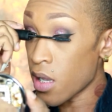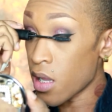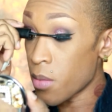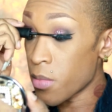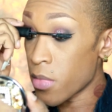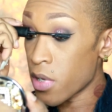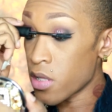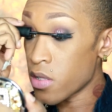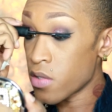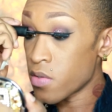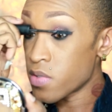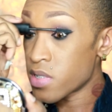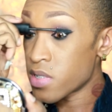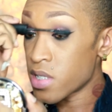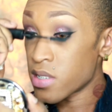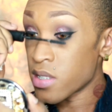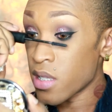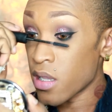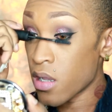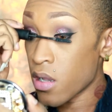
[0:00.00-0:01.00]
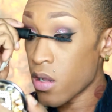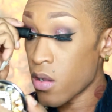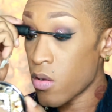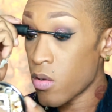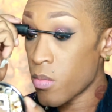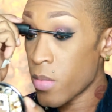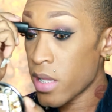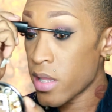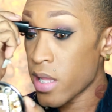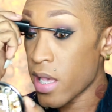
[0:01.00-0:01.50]
And I'm going to use this and
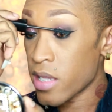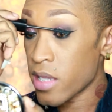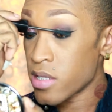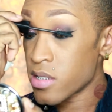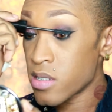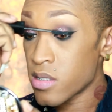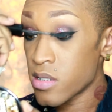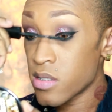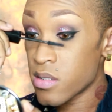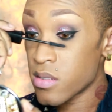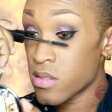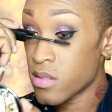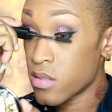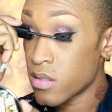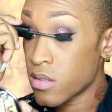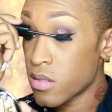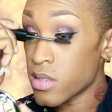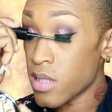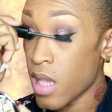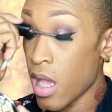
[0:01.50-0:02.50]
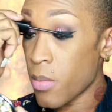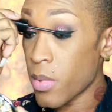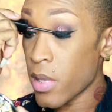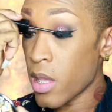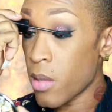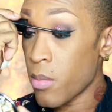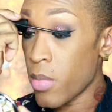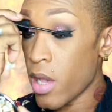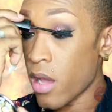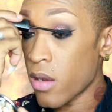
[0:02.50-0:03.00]
coat my lashes, top
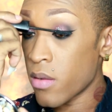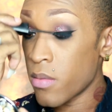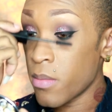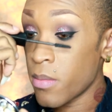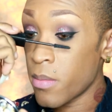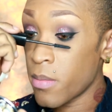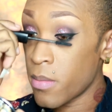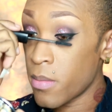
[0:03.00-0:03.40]
and bottom.